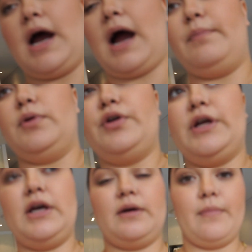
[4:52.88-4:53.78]

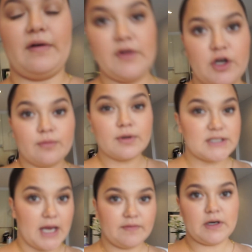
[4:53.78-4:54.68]
uploading my video
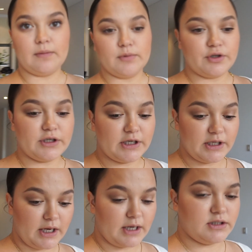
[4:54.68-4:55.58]
because I haven't uploaded it
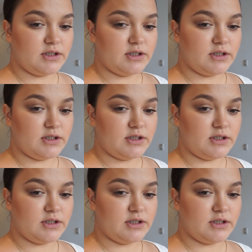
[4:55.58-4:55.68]
yet.